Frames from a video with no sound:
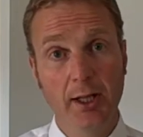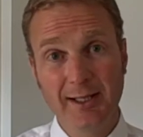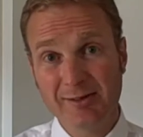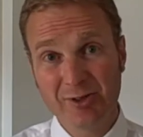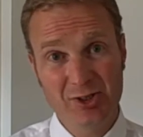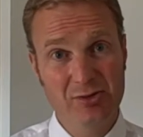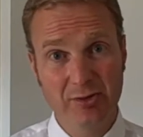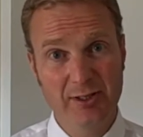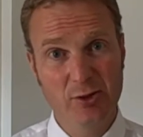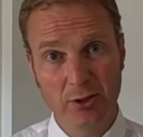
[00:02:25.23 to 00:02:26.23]
in addition to
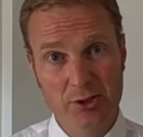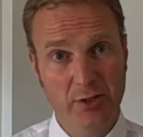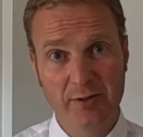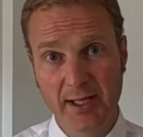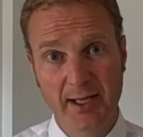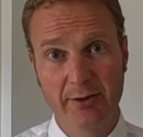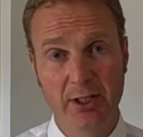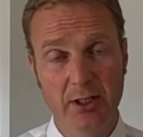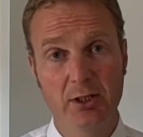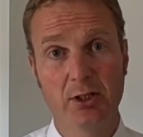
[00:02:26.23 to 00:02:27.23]
their knowledge of the
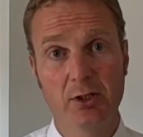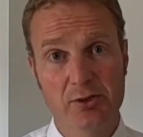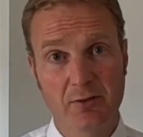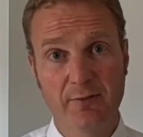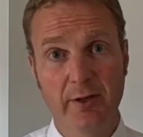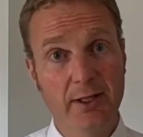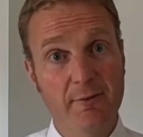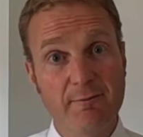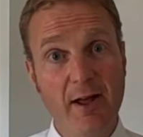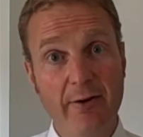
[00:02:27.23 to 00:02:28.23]
area, to fight a
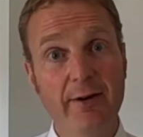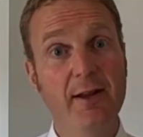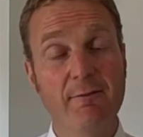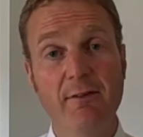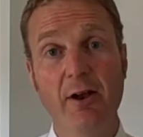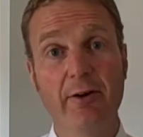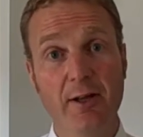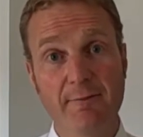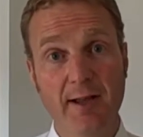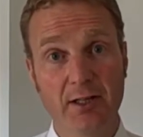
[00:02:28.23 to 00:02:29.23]
very, very
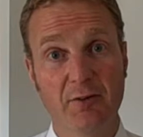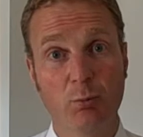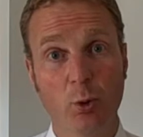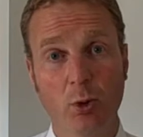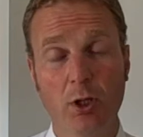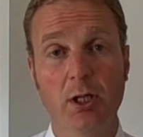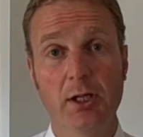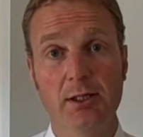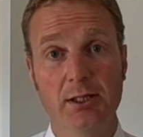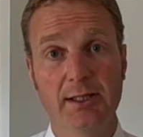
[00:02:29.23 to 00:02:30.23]
effective war
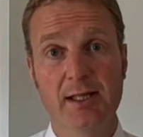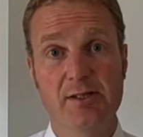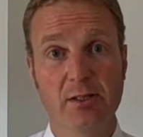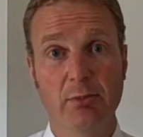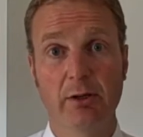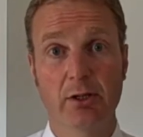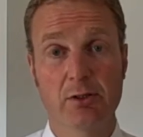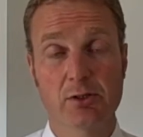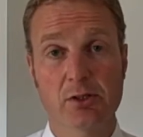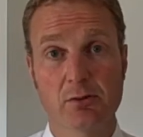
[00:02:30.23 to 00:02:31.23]
against the
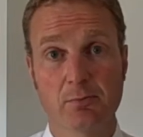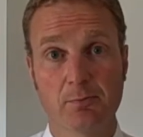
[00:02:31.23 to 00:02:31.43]
Americans.